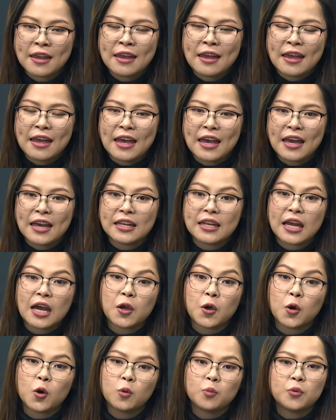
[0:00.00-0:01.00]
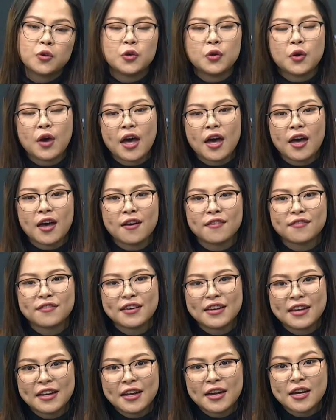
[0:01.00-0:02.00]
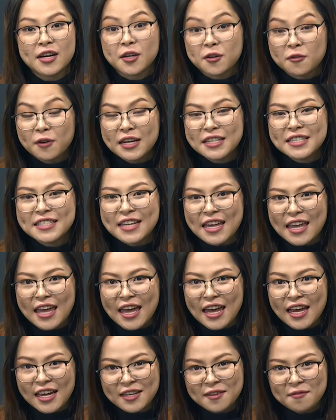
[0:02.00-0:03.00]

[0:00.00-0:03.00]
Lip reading: And I hope you have a great day ahead,